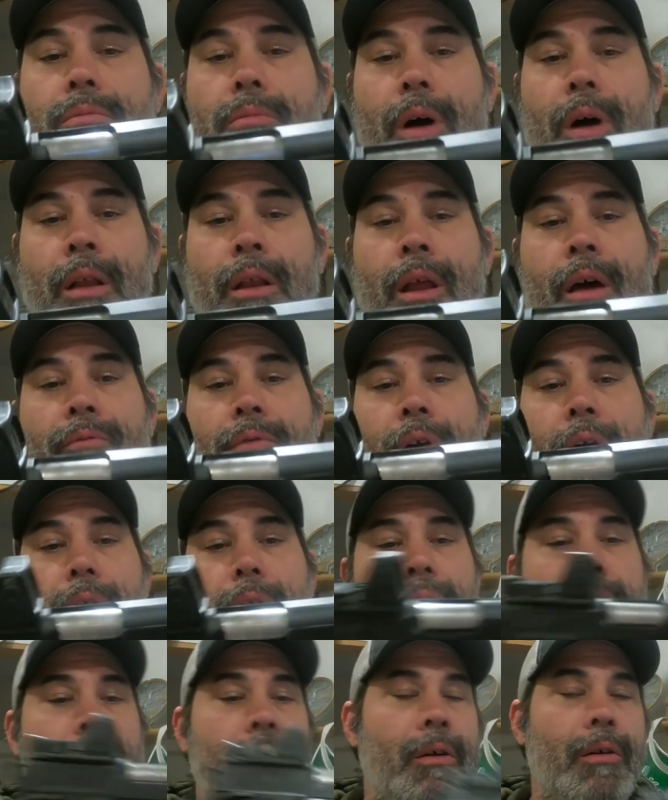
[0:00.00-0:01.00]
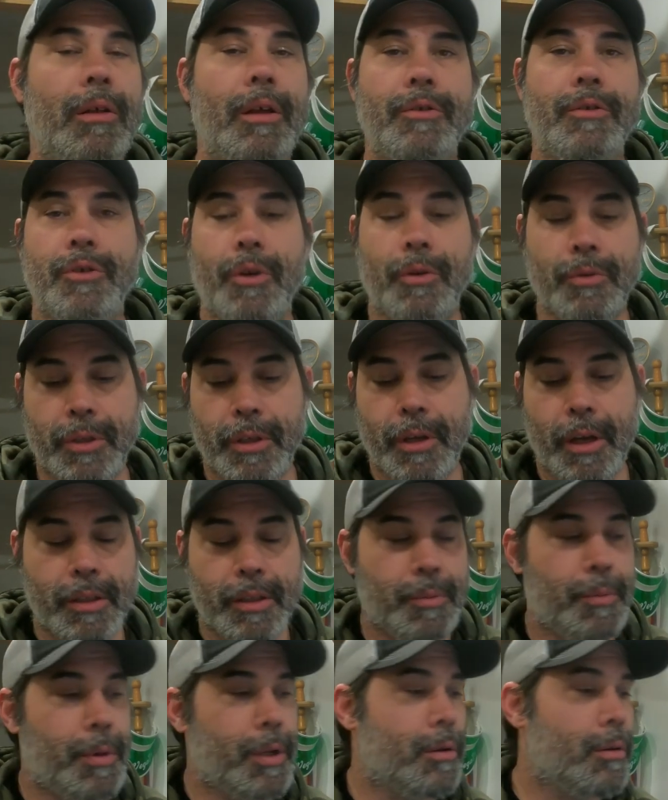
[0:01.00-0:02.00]
I love that. You know, that shows the
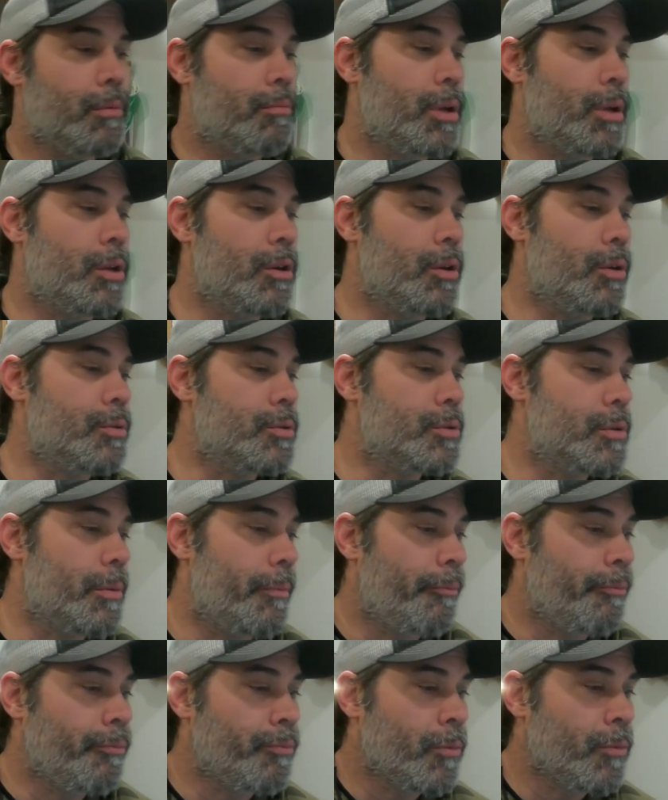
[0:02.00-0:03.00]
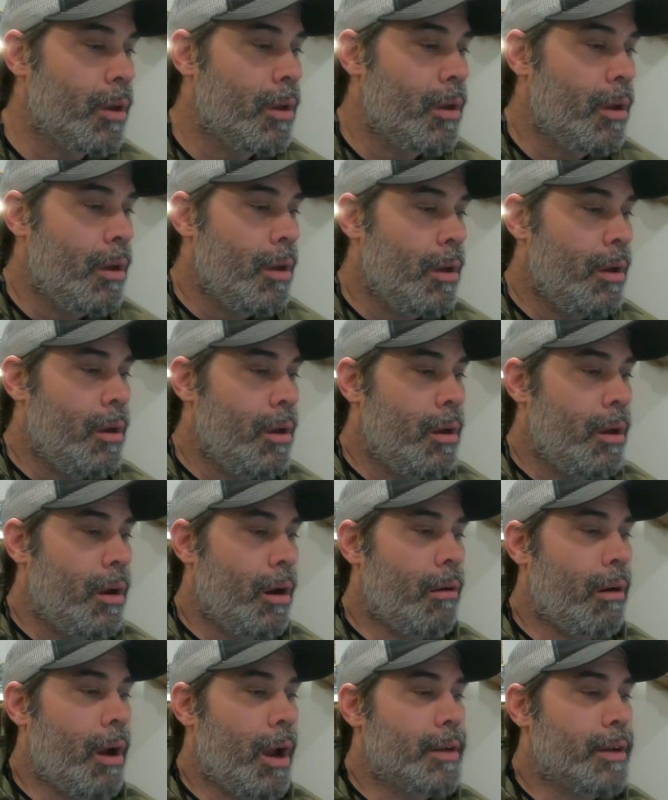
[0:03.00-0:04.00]
gun's been used.
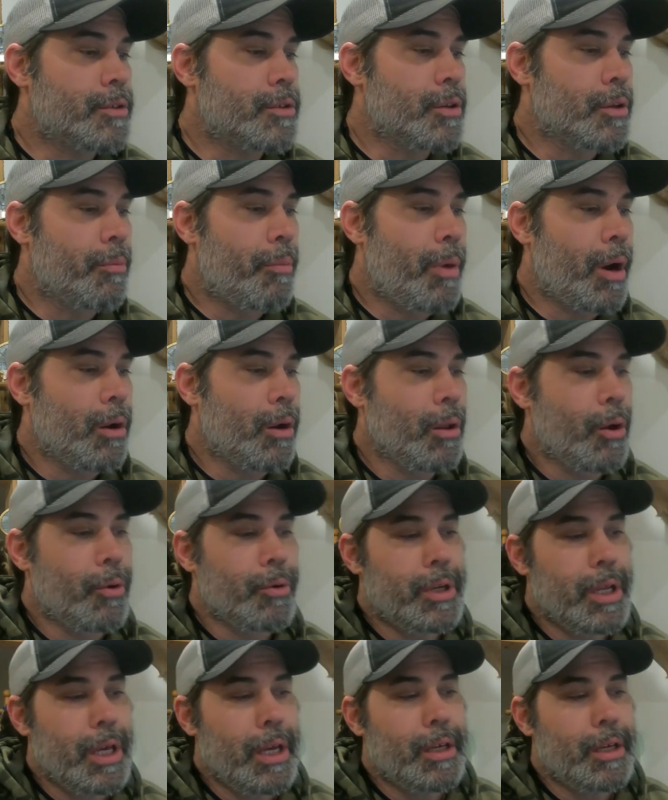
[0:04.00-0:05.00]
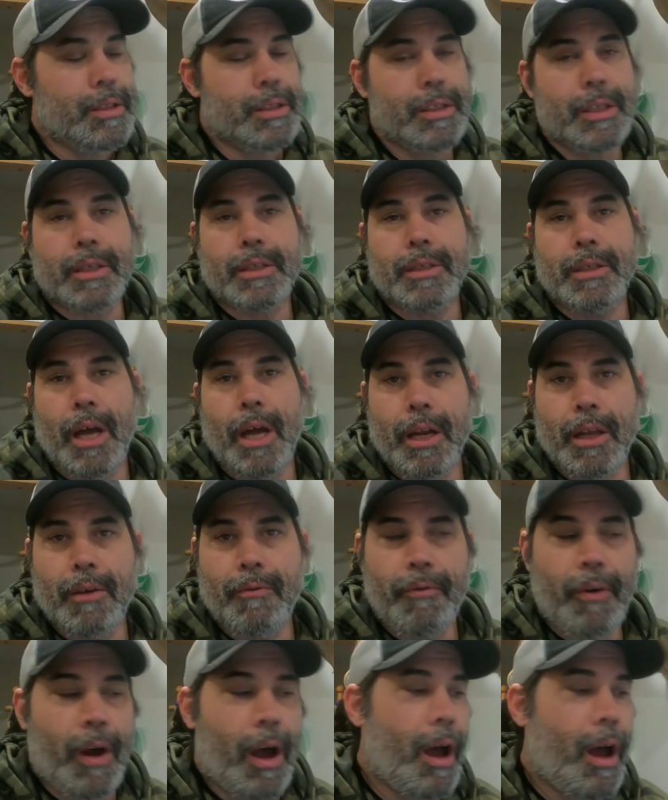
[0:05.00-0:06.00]
All right, so the barrel OD is
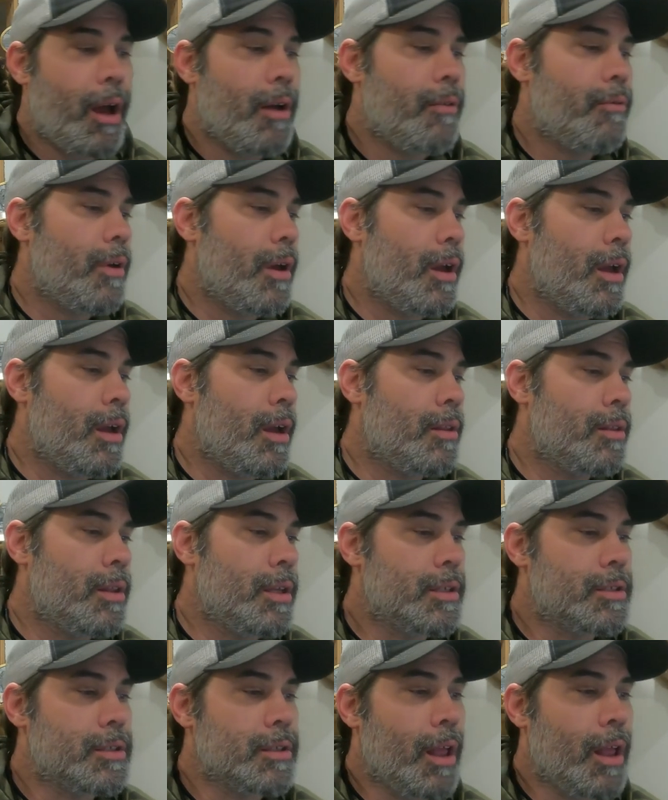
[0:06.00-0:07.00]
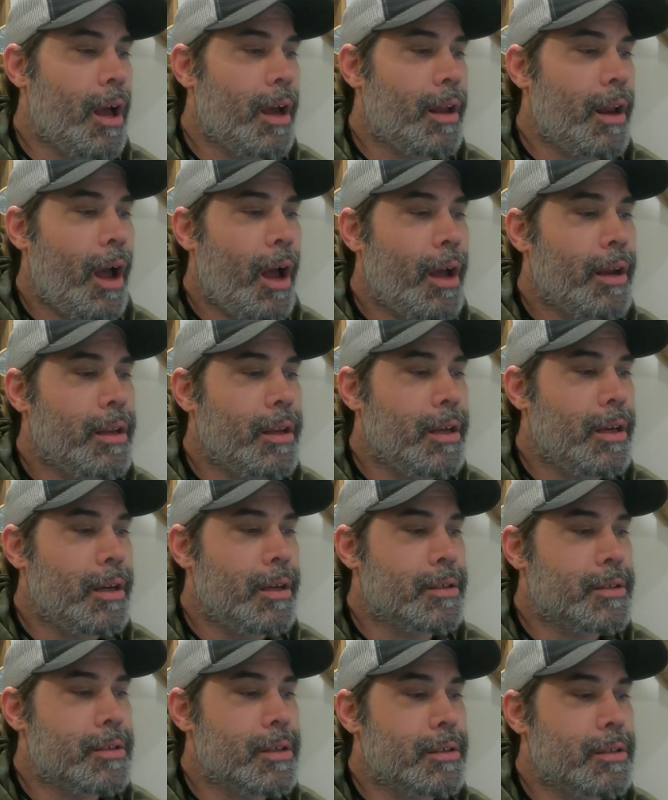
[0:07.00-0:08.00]
695, and the slide ID
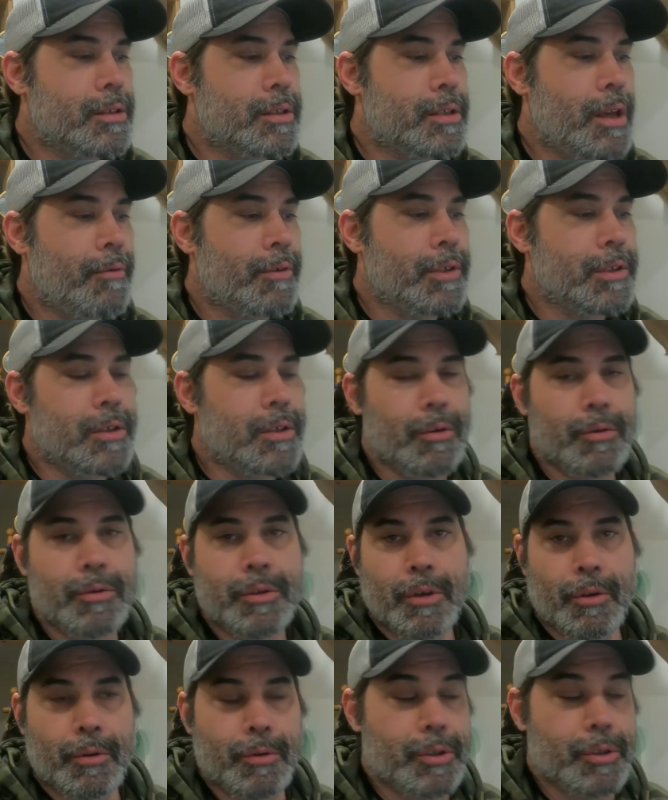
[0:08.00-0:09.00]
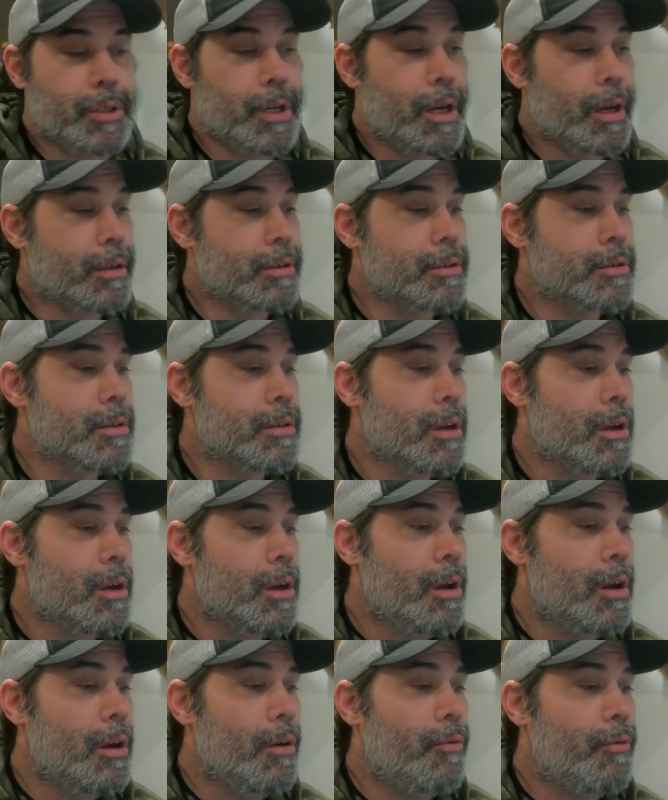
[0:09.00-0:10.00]
is 7006
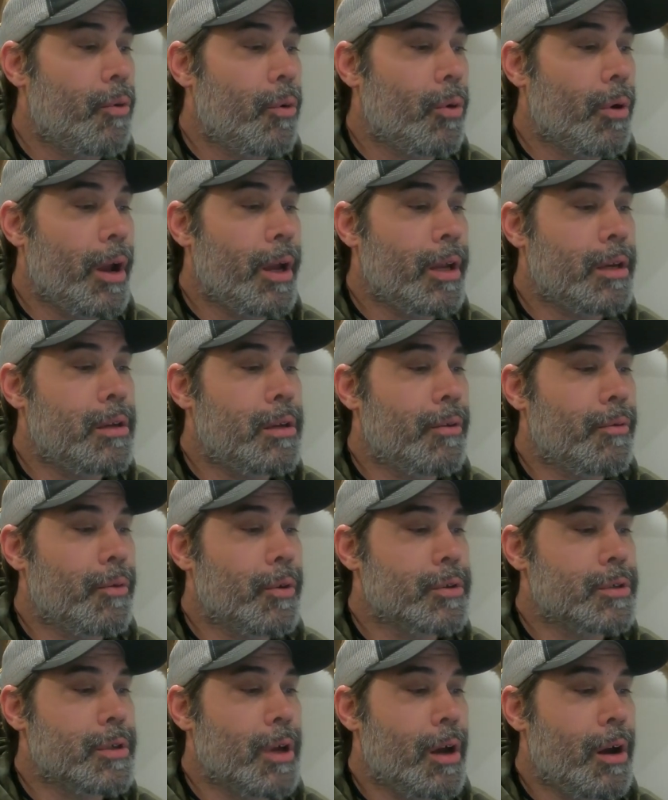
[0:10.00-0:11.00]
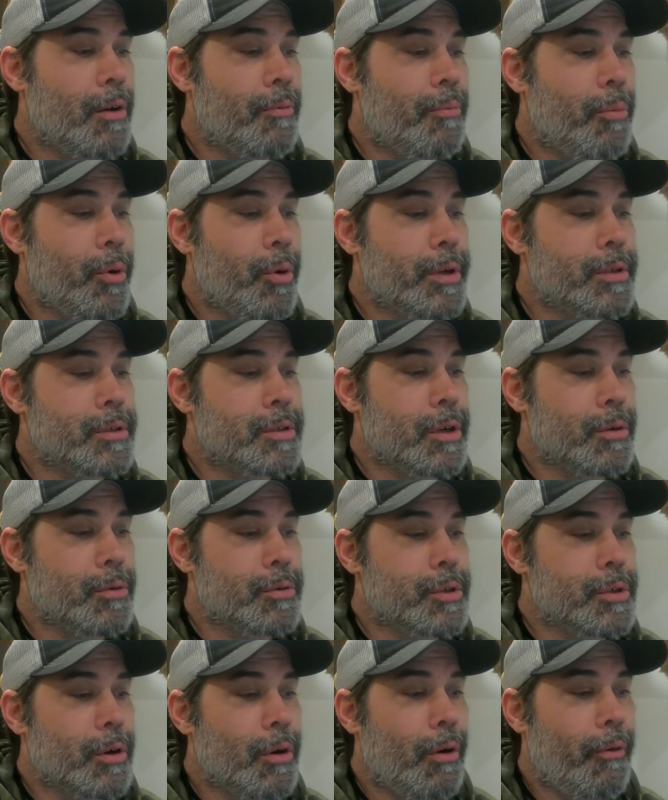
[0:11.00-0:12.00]
for a difference of
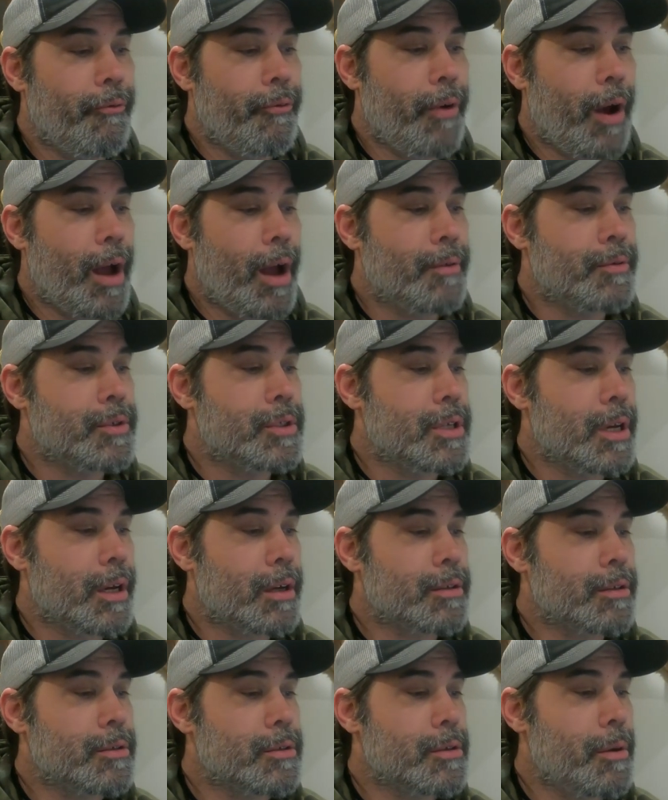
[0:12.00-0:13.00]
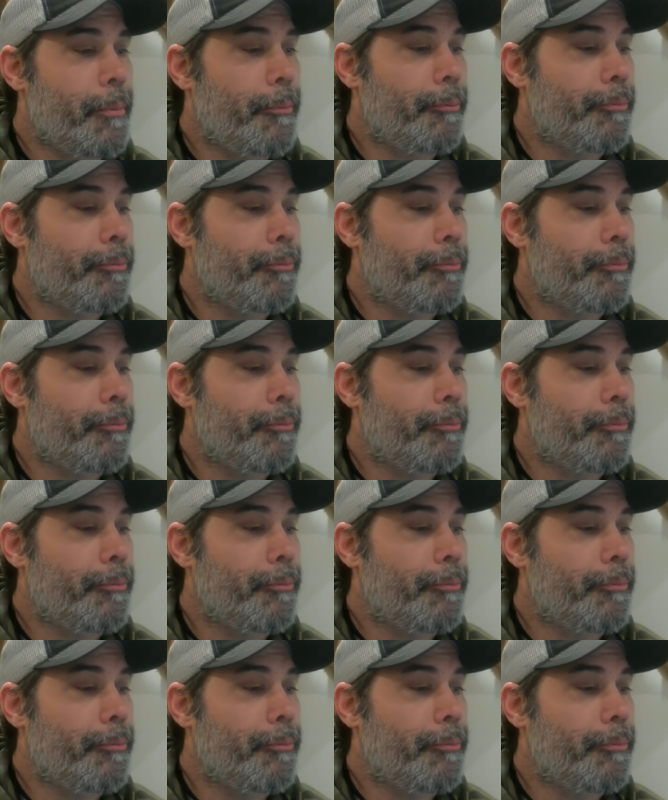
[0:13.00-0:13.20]
0.0056.